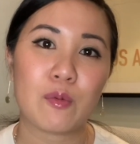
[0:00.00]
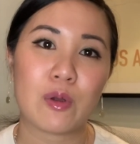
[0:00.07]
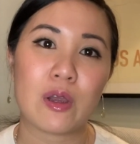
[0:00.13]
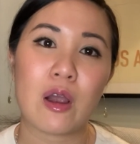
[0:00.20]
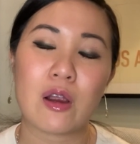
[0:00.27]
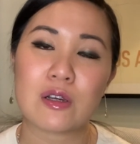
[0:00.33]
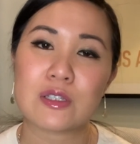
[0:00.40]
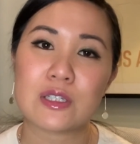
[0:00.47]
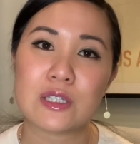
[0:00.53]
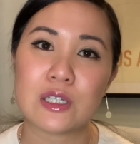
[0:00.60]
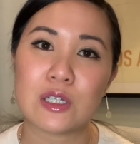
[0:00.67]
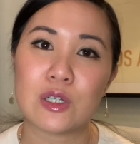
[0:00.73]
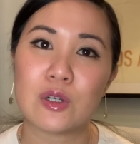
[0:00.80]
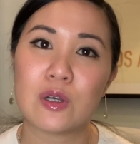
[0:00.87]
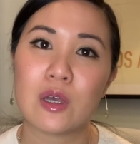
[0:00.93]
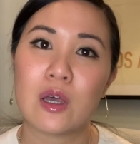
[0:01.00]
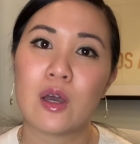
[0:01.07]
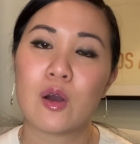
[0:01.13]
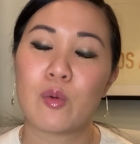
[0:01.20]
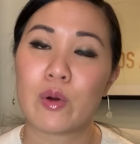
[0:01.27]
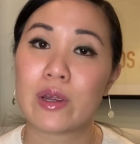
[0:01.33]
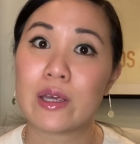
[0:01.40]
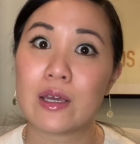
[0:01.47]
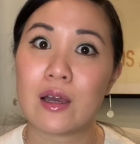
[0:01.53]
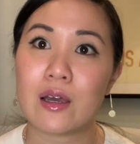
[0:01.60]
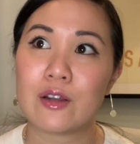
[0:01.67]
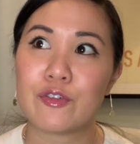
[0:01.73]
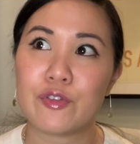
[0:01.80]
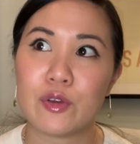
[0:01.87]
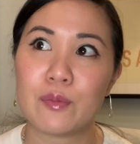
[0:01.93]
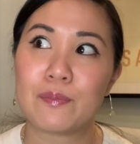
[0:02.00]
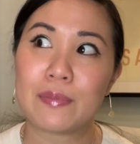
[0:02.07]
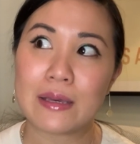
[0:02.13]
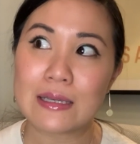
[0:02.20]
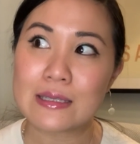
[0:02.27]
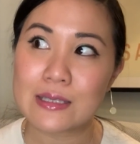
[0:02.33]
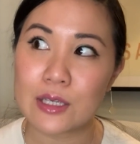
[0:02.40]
We are still working on a few big